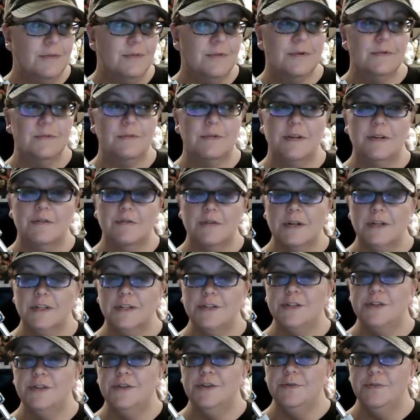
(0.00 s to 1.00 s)
and we'll
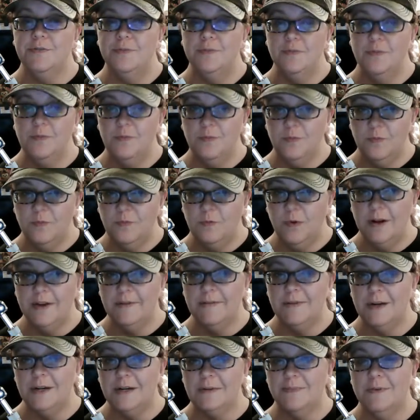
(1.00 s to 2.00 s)
regress to way
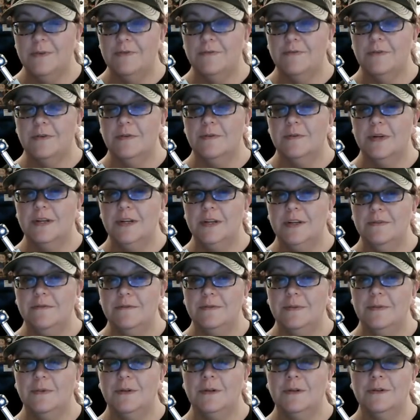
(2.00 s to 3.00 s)
back before we
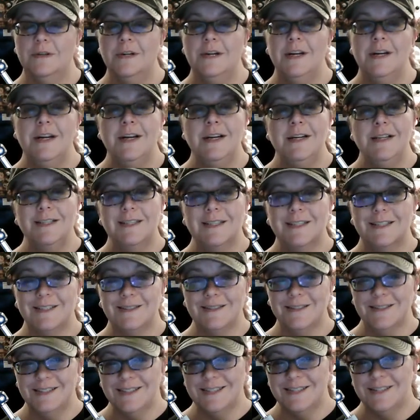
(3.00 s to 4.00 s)
even were. So
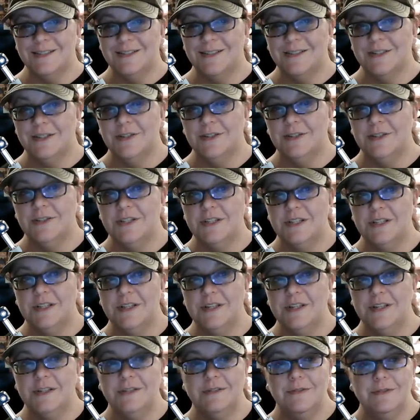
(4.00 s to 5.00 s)
it's not a good
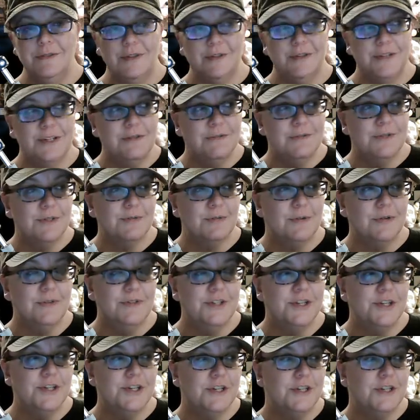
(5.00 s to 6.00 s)
day. Loki was really
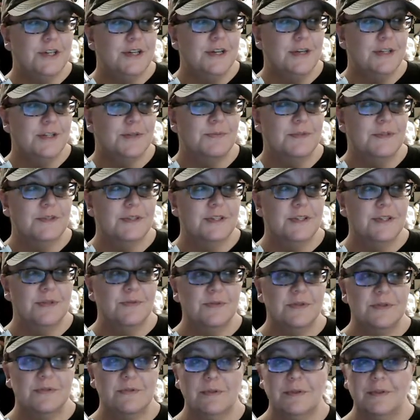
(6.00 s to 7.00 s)
shitty. Asmodeus
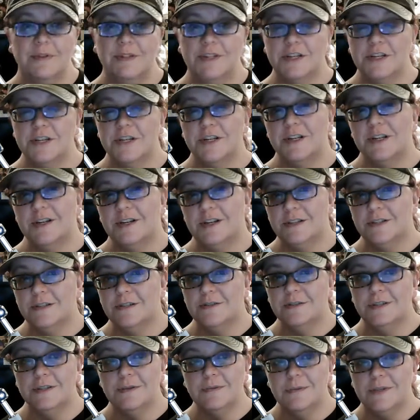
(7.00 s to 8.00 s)
was really shitty. I
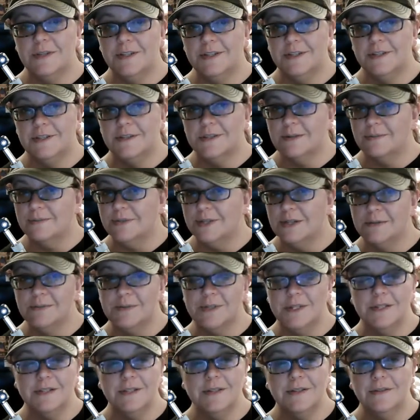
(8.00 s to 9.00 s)
don't know why. Sometimes
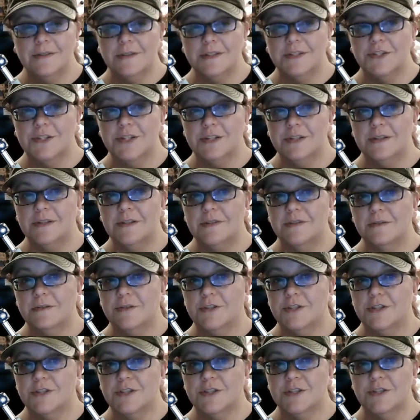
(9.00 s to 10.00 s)
they do this shit, and they're
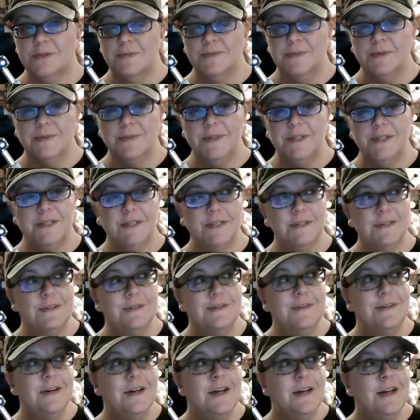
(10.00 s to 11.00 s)
just super mean to
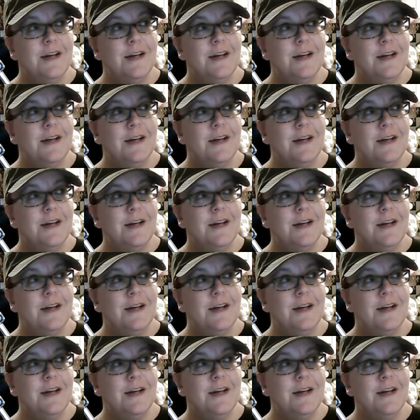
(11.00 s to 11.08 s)
you.